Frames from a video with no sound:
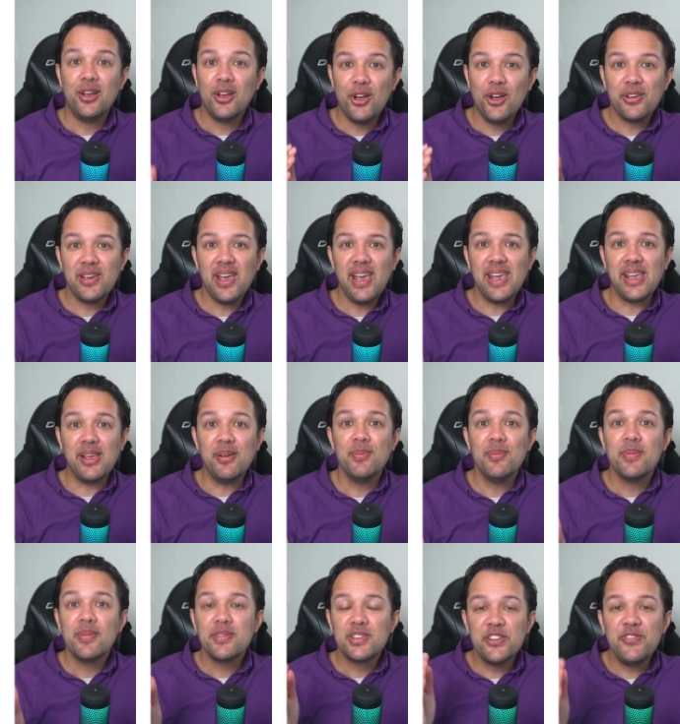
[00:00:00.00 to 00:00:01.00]
Okay,
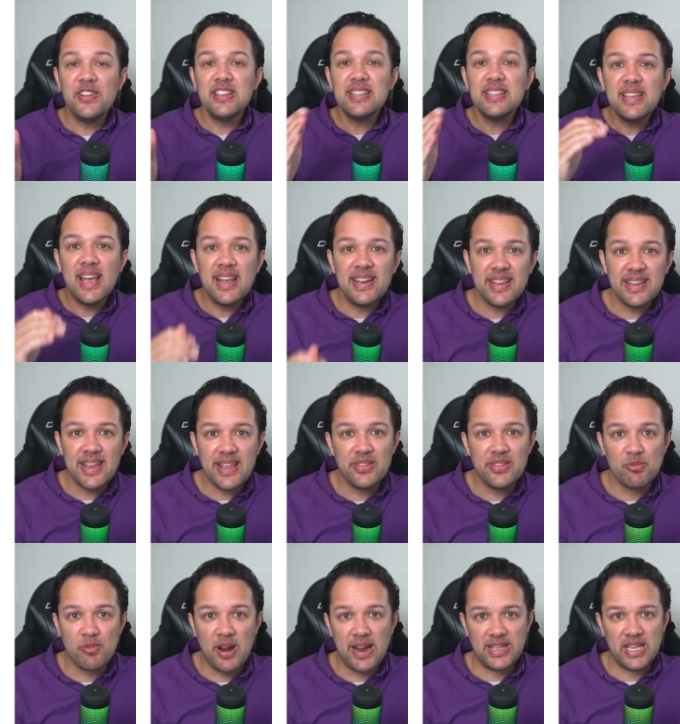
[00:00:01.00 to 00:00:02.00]
so this is heading in
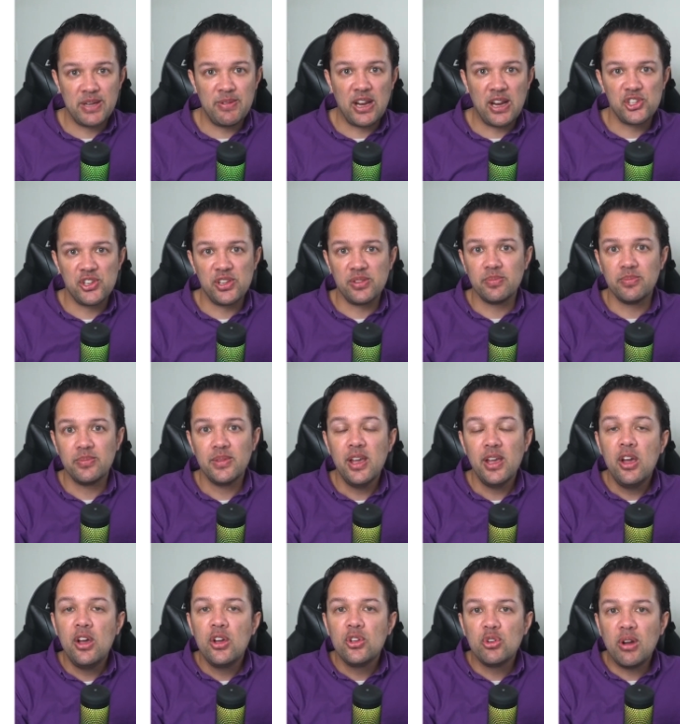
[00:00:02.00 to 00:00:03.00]
the right direction.
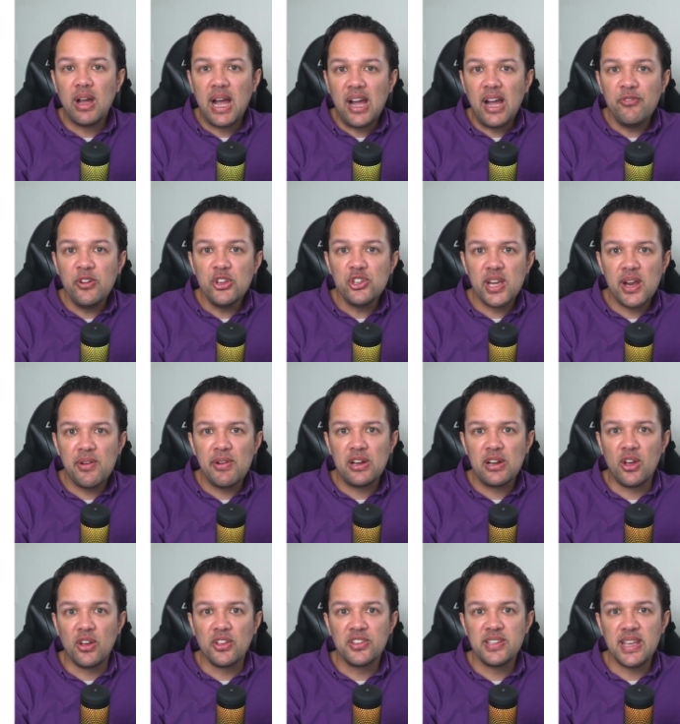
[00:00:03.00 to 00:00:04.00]
Your average error
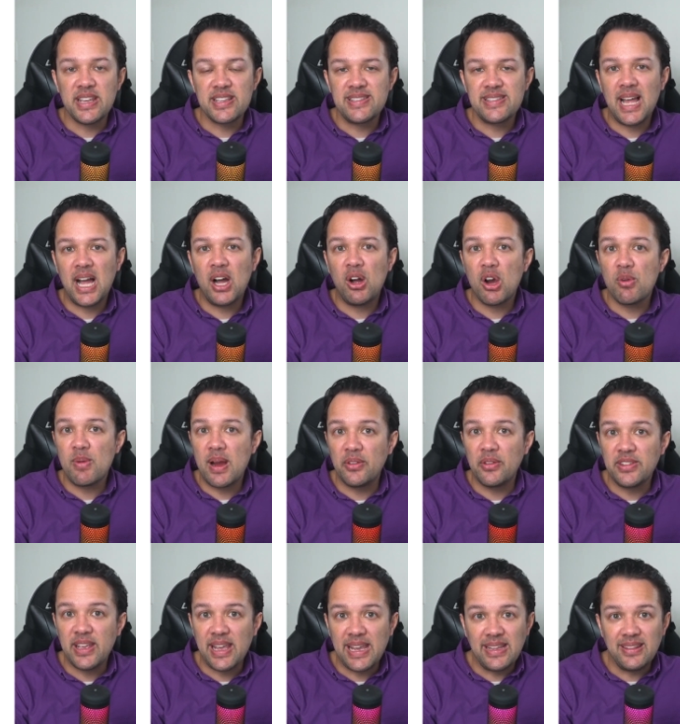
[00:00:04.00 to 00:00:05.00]
loss is now
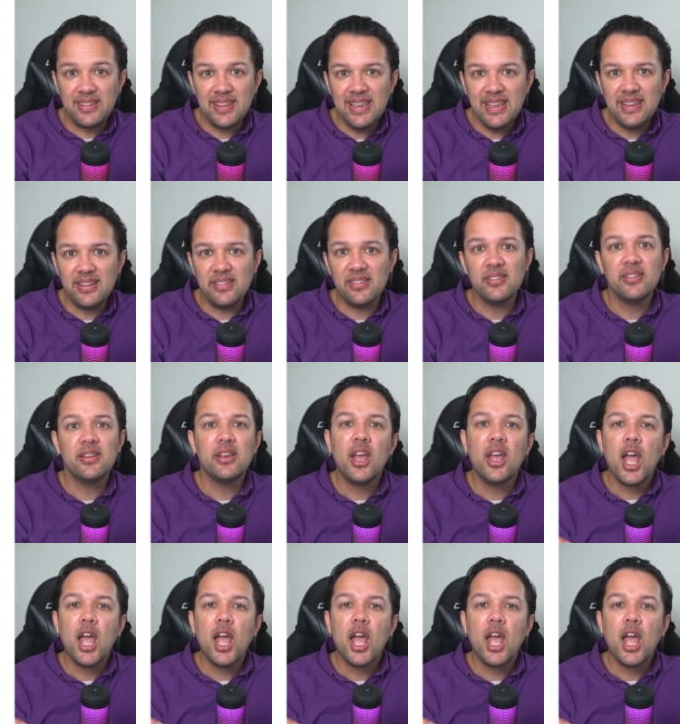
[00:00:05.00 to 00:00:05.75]
around eighteen.